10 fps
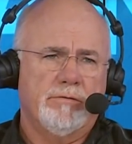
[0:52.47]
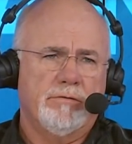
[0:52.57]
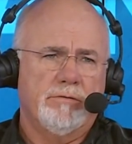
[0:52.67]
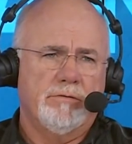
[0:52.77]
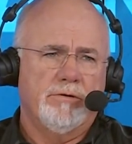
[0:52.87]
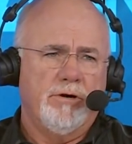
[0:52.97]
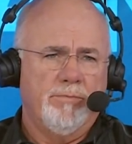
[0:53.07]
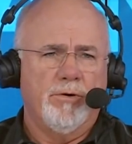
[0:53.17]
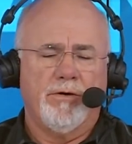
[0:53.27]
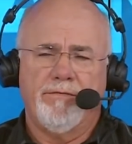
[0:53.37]
Correct. You're
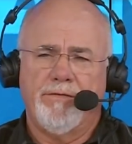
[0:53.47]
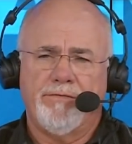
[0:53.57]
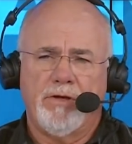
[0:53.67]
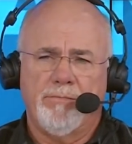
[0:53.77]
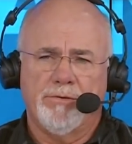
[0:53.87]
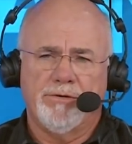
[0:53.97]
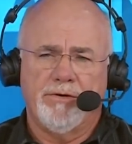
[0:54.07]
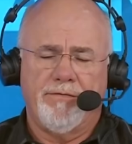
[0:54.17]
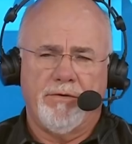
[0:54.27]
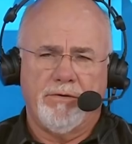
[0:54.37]
putting
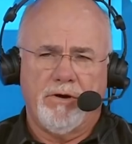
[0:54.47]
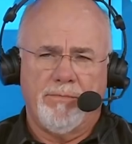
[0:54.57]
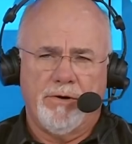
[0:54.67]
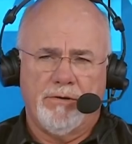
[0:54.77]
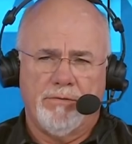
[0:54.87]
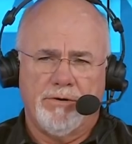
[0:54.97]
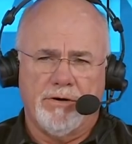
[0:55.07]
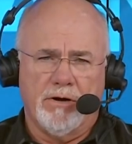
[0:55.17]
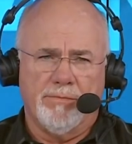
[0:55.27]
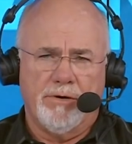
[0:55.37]
15% of your income into
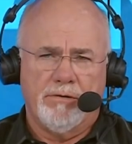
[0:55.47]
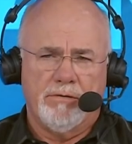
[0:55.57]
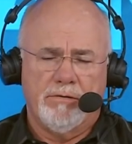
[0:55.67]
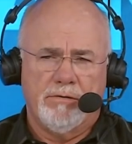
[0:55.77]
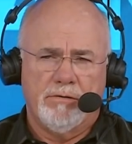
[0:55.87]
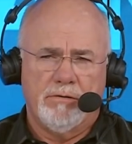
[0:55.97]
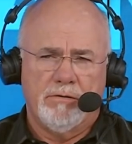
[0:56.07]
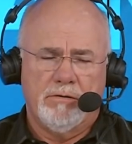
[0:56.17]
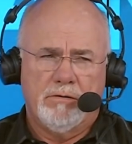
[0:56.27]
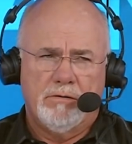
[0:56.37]
retirement.
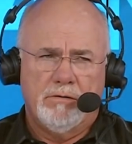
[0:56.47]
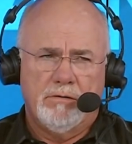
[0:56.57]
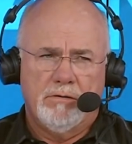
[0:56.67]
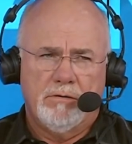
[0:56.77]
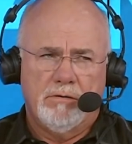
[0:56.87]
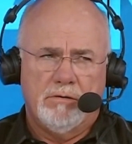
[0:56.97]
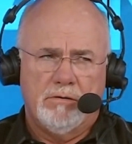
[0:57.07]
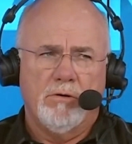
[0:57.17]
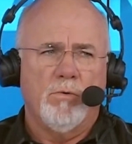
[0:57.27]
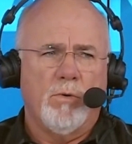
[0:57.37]

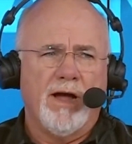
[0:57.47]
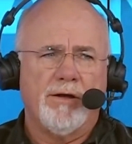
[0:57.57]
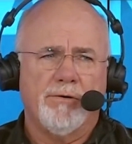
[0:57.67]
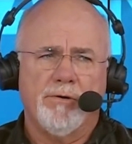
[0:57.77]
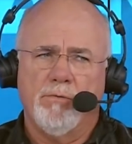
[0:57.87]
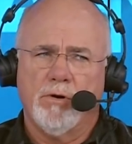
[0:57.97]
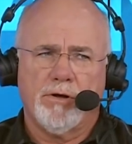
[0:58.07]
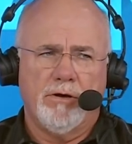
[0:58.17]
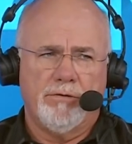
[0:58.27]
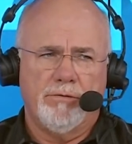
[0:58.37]
Correct. Why are you
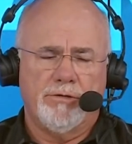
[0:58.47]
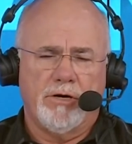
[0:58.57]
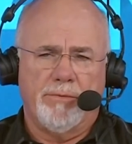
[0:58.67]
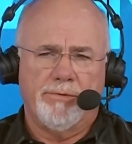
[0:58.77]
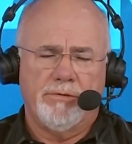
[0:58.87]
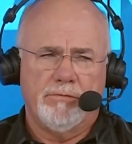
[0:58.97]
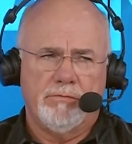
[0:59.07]
working 2 jobs?